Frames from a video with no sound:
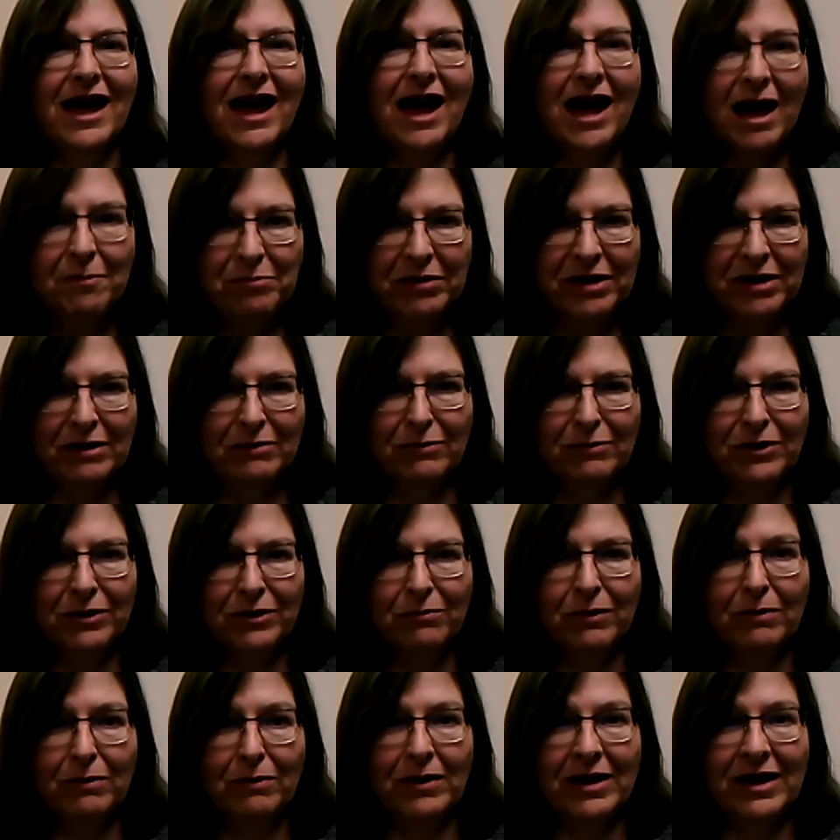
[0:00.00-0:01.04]
happy with
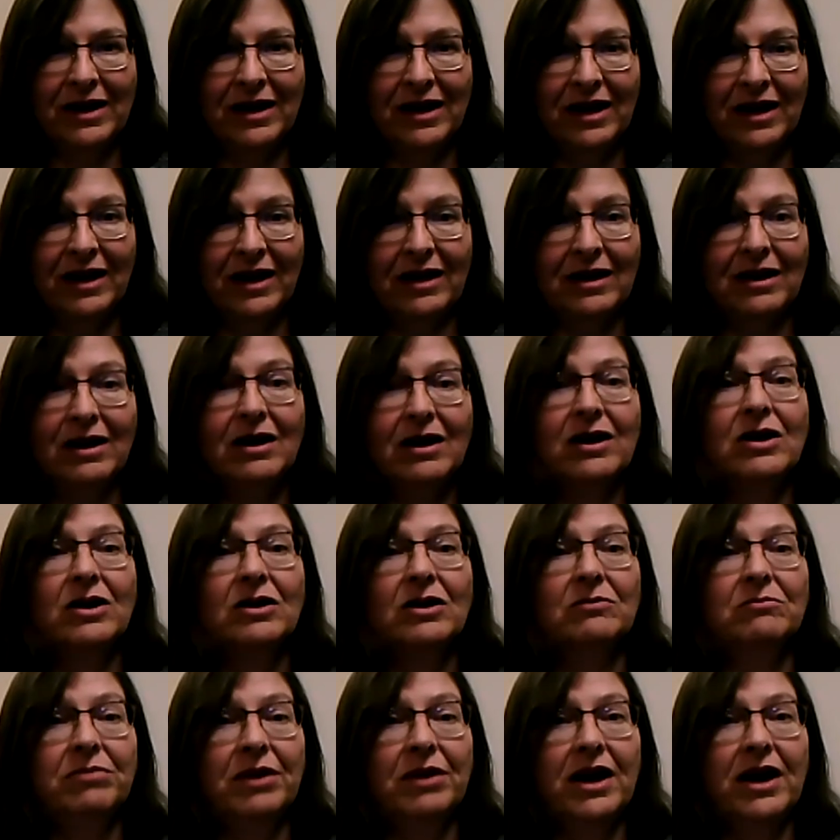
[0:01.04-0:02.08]
what we get,
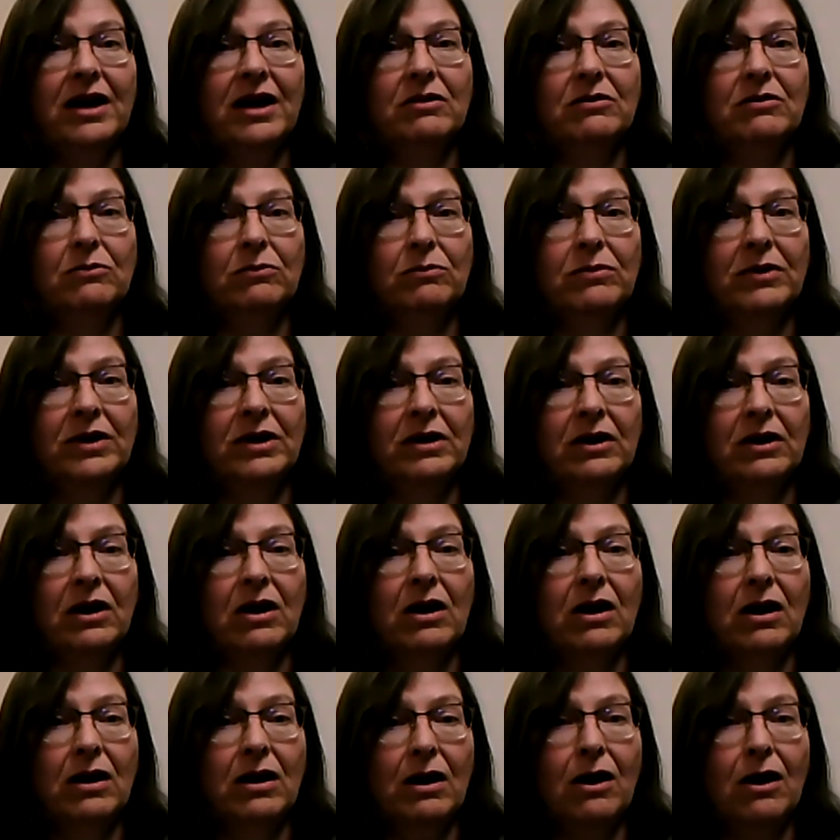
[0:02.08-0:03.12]
but we're
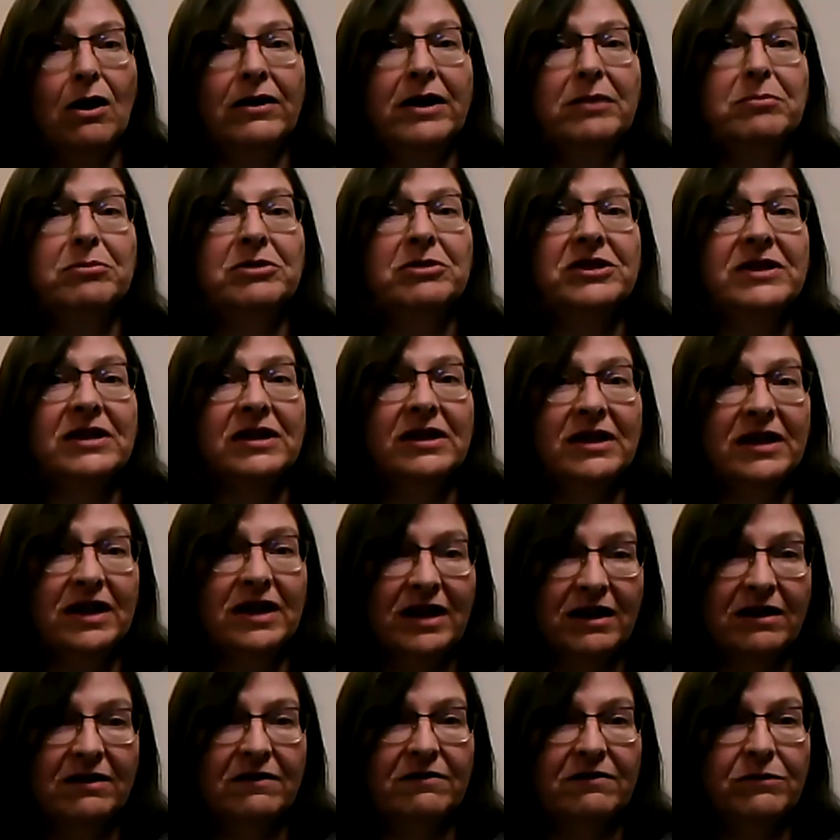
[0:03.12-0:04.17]
all able to
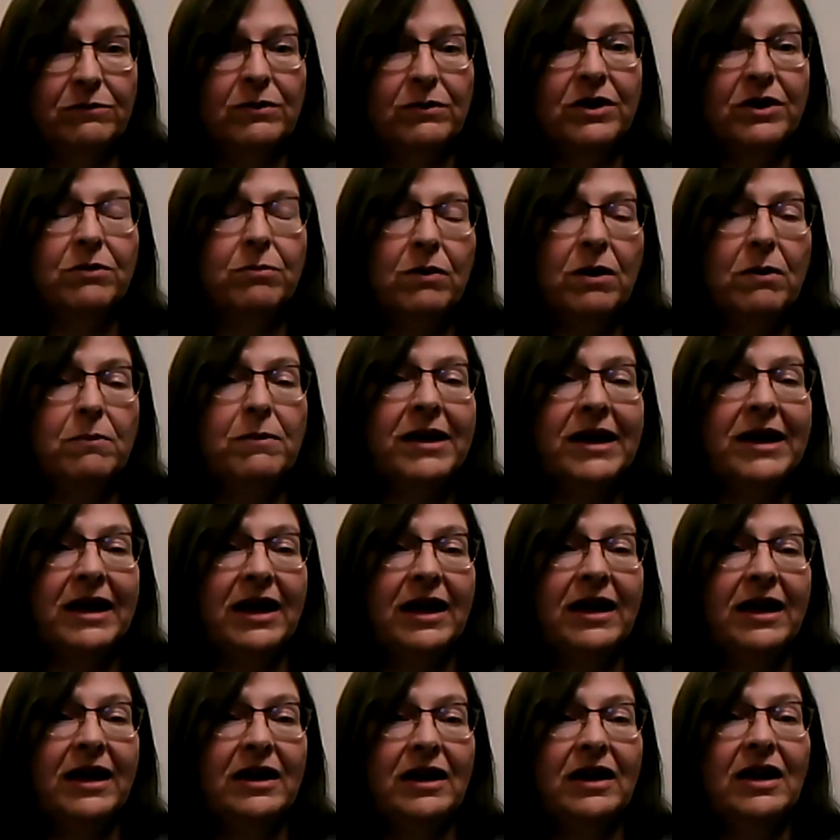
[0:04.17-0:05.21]
live with what we
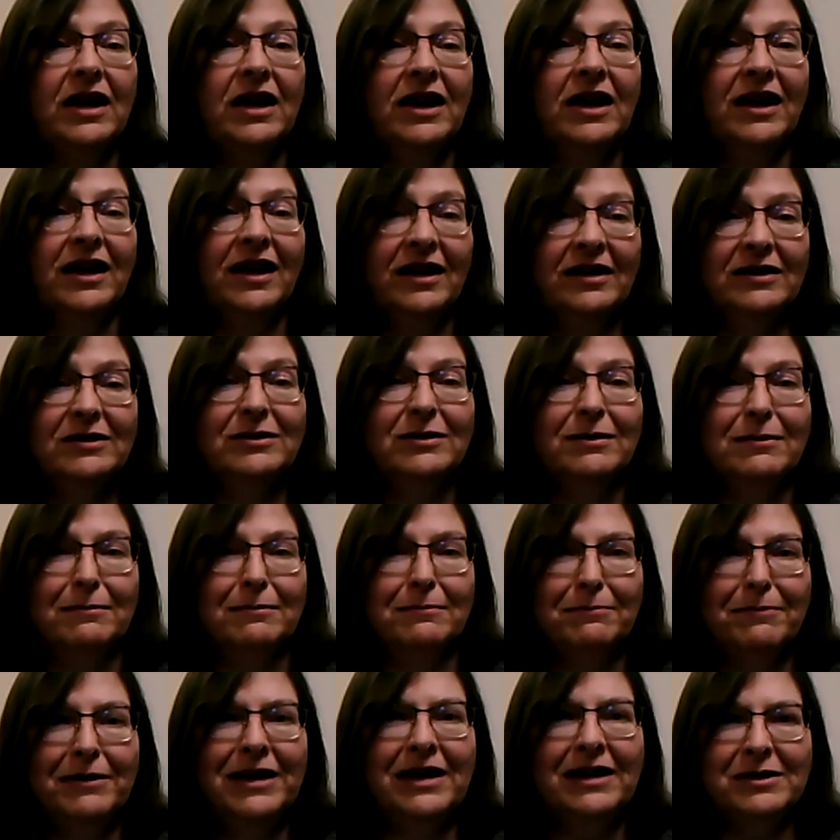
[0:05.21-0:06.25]
get. So
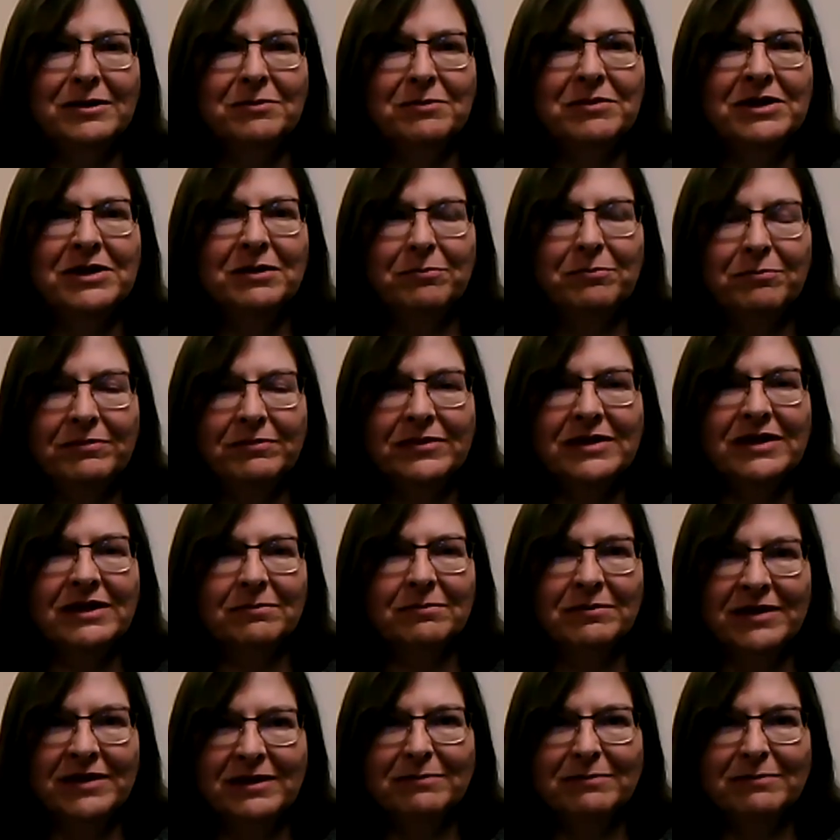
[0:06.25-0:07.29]
we get
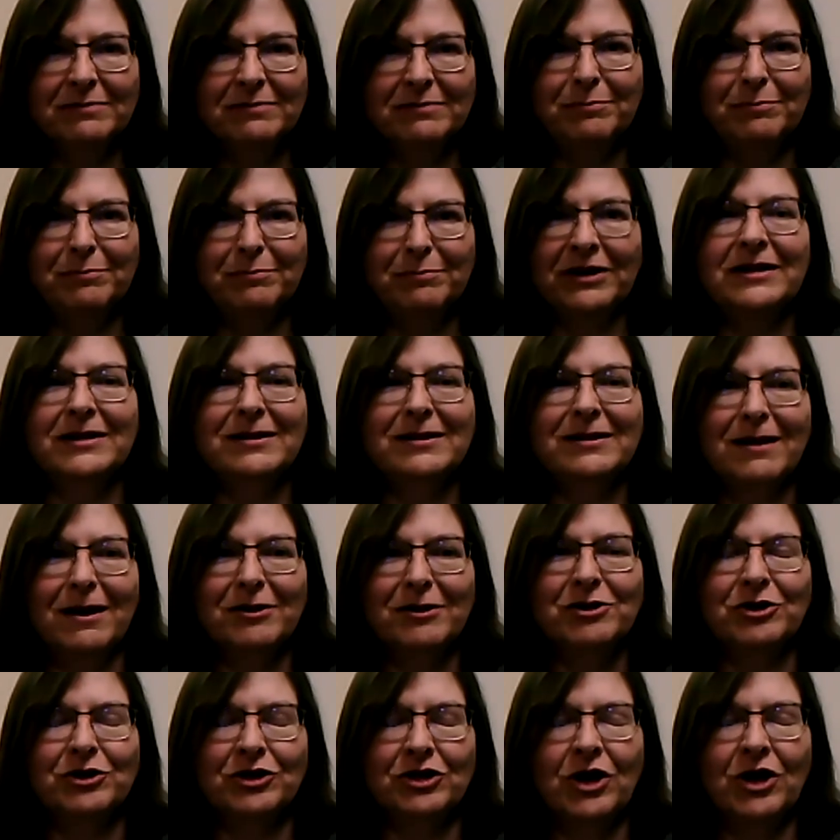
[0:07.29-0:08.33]
some spirited
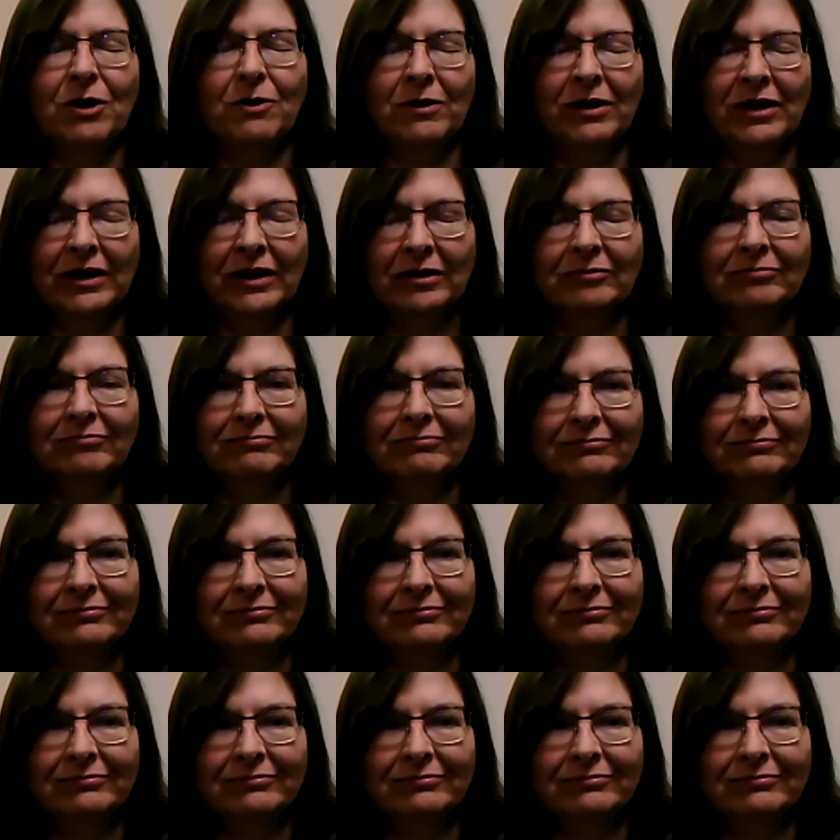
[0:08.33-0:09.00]
discussions going.